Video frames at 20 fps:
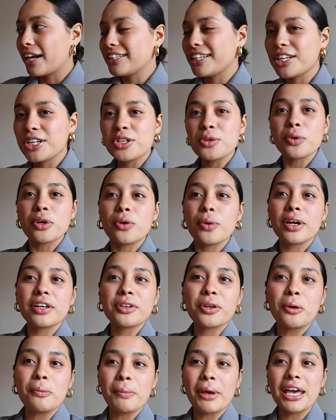I need to do a quick
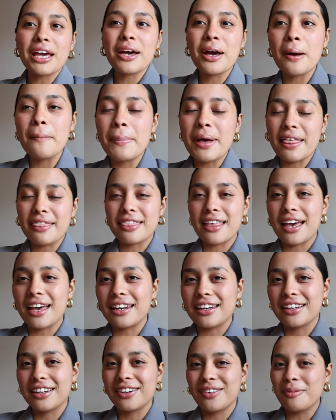little makeup and
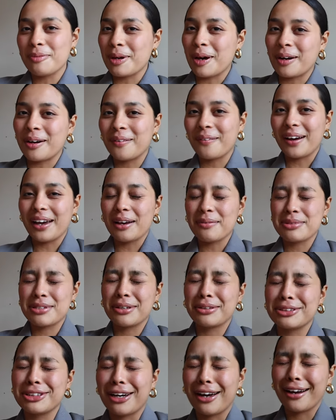then we'll be on our way. I'm
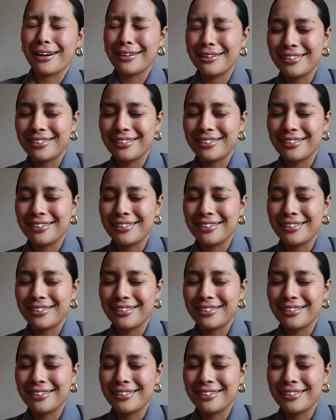so tired.